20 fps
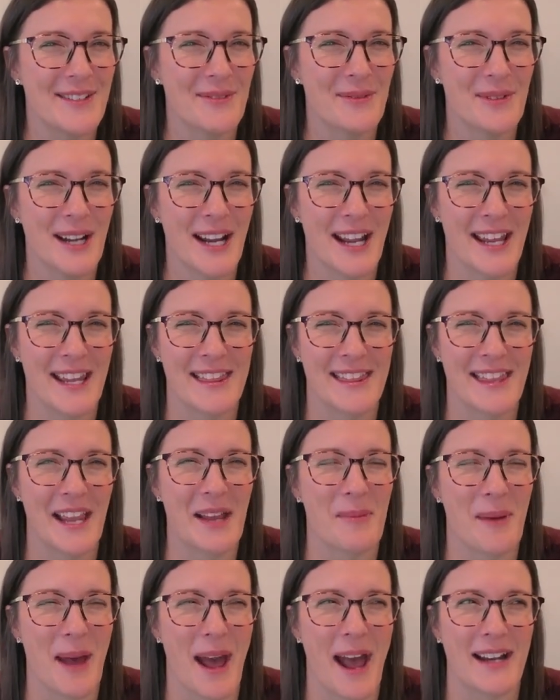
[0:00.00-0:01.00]
when I
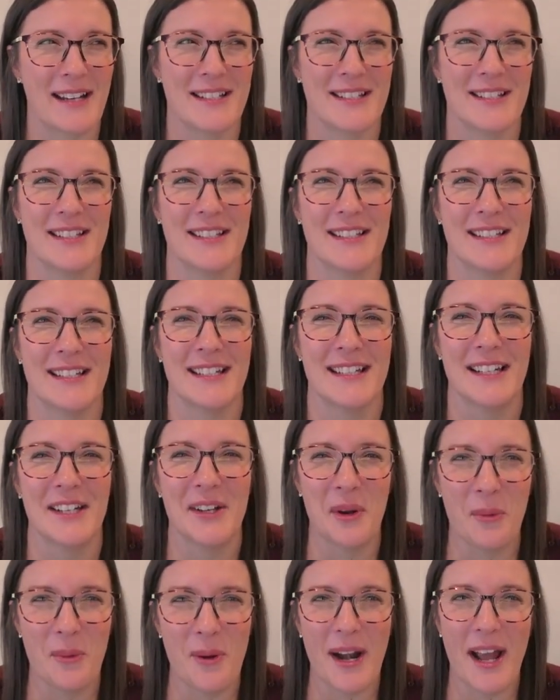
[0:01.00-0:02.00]
think back to
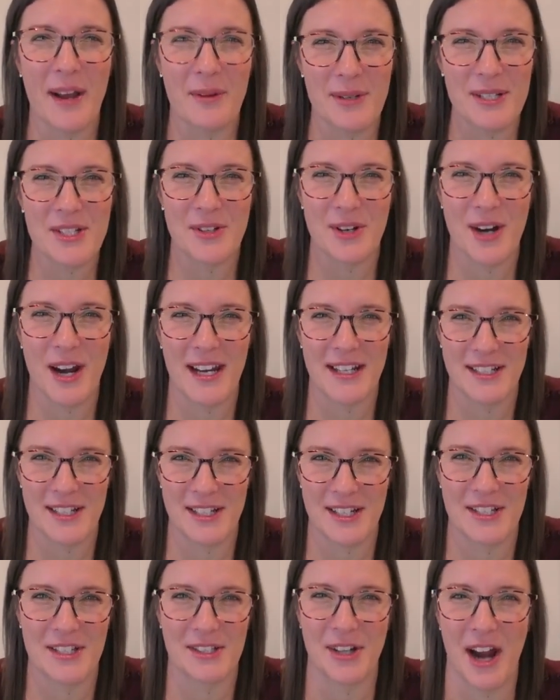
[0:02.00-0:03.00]
what I was trying to
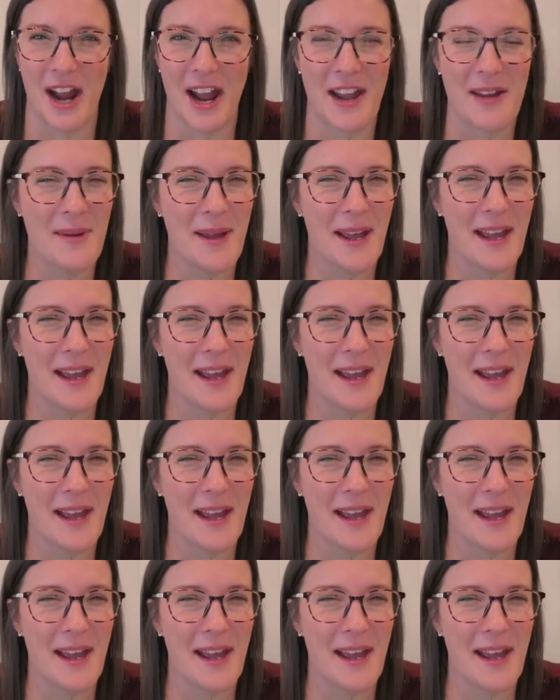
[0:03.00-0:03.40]
describe.